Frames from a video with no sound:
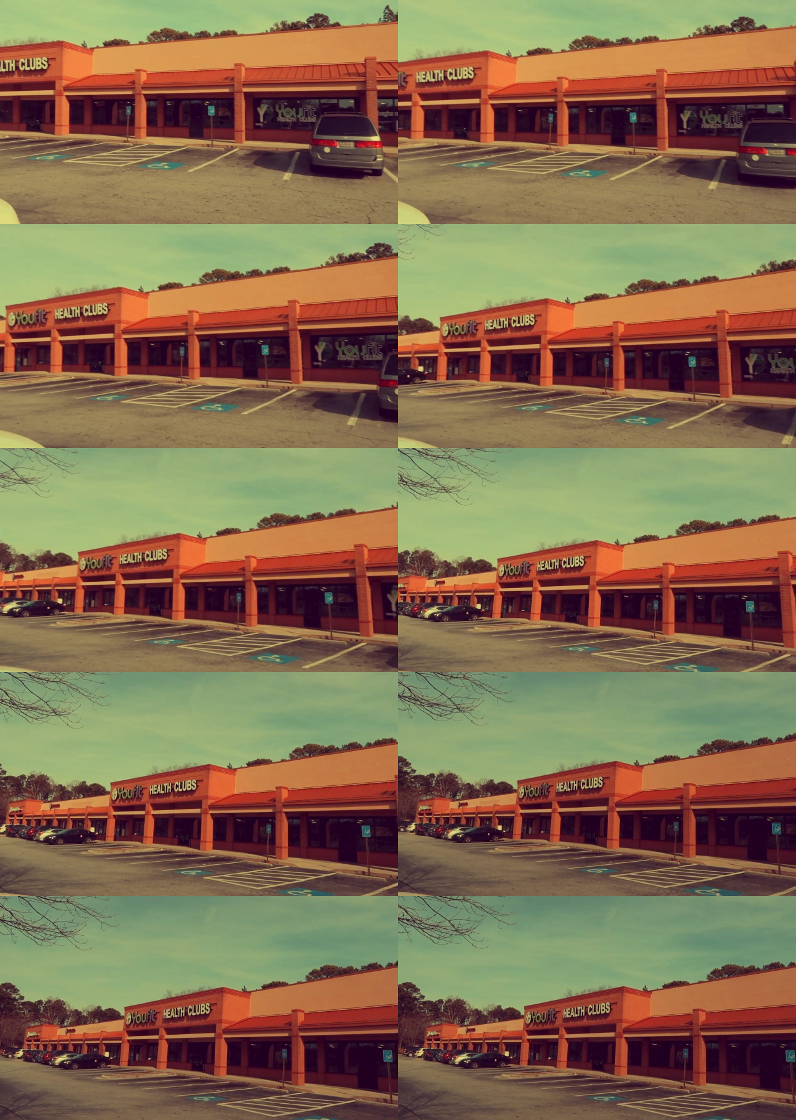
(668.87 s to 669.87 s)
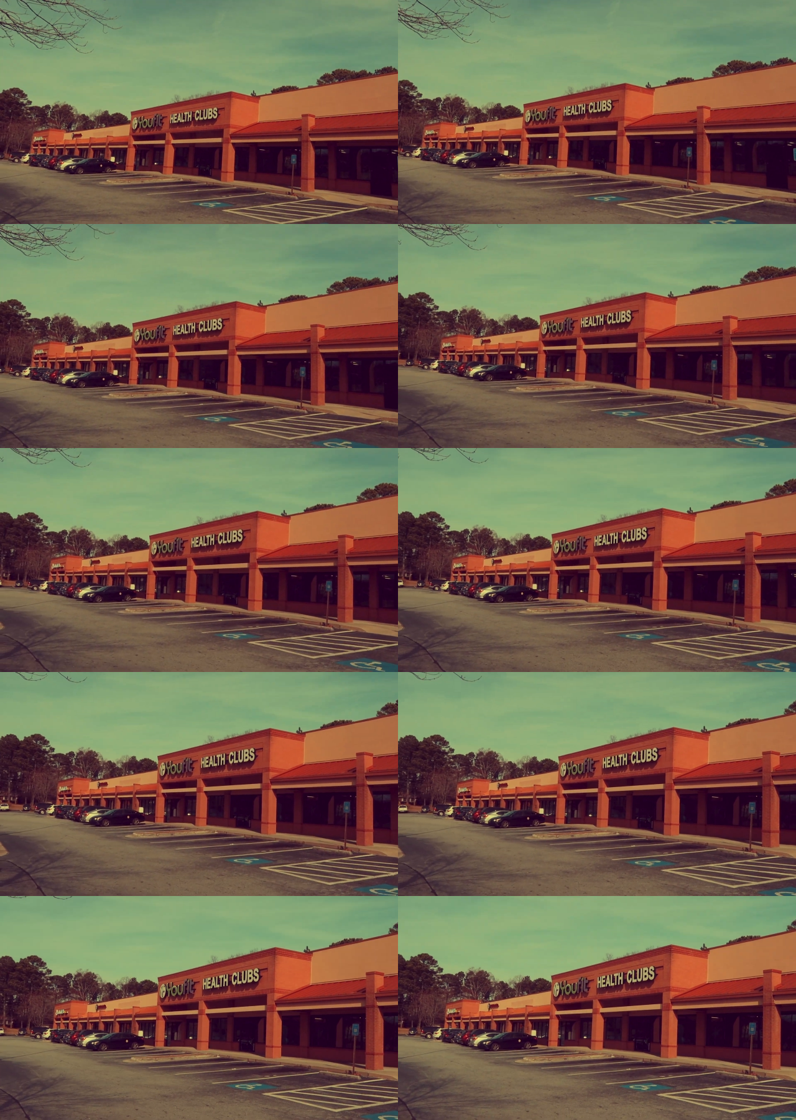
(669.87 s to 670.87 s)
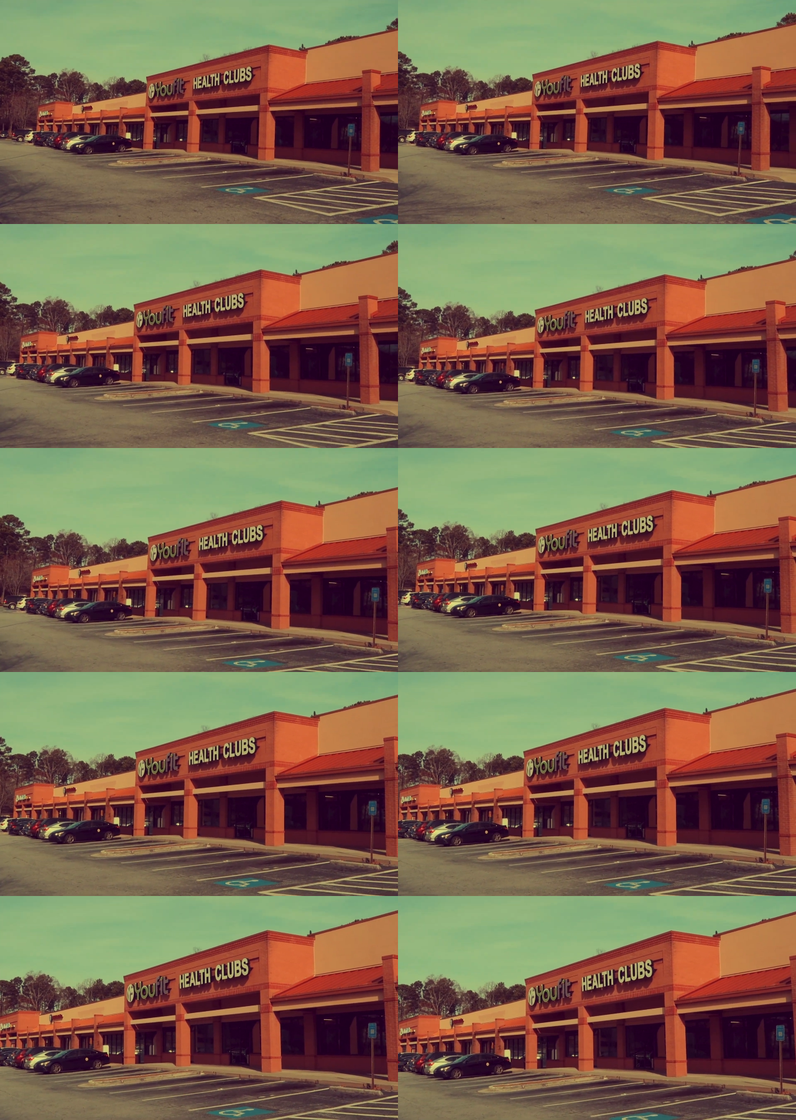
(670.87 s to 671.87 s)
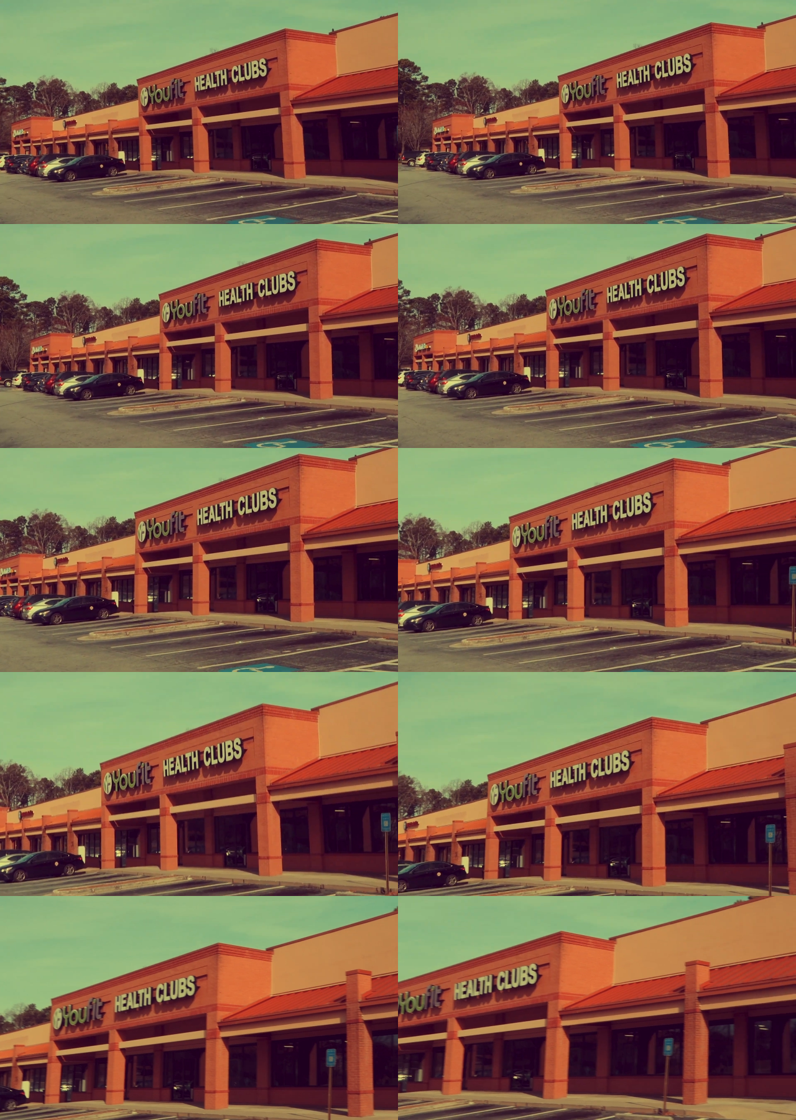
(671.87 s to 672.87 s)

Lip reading: [unreadable: no face in view]